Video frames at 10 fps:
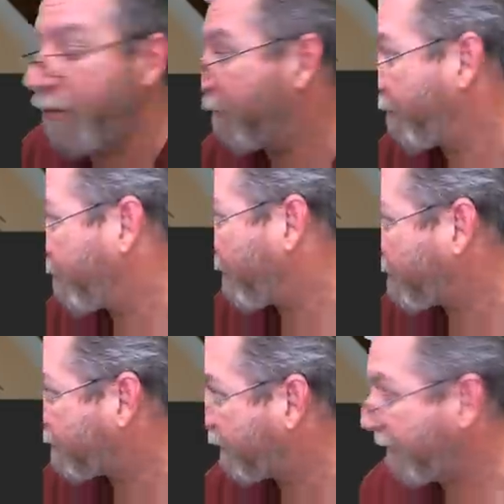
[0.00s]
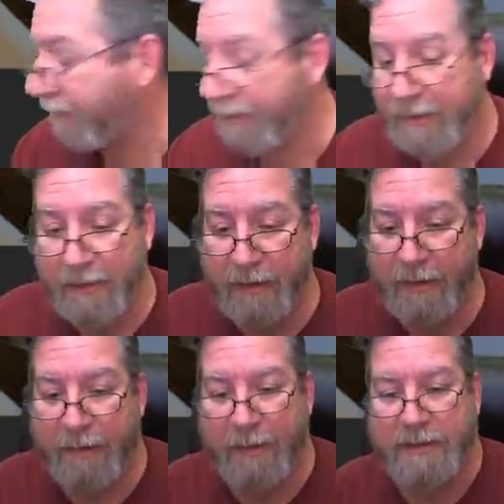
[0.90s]
over and I see
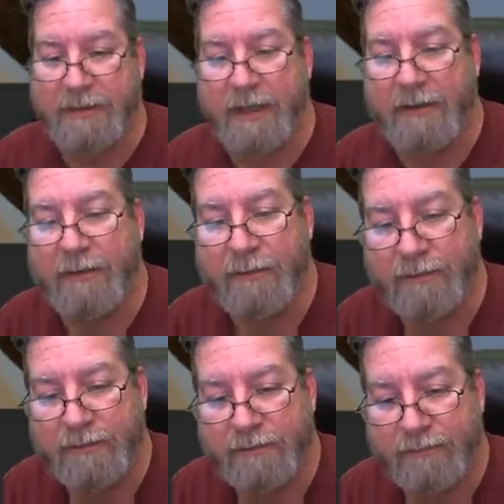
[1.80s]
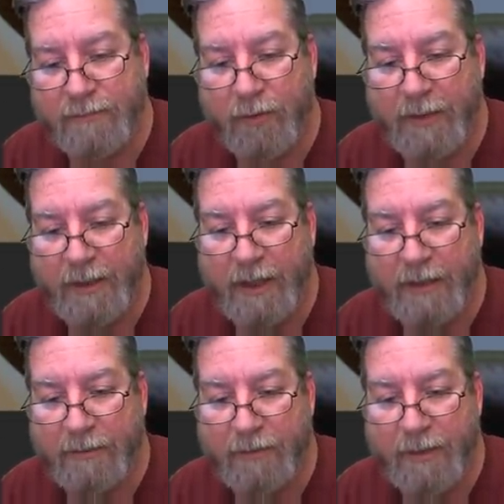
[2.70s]
my son, who's
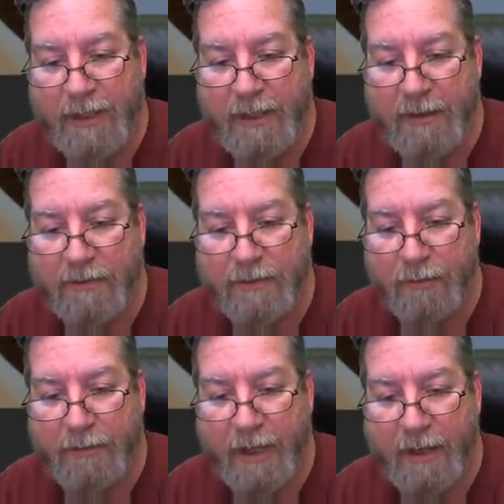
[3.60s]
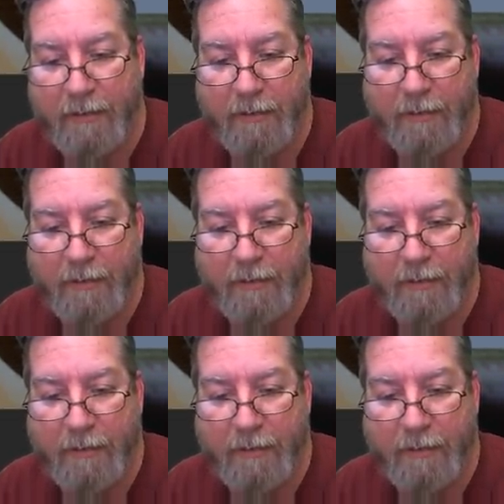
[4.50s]
29 or 28 years old now,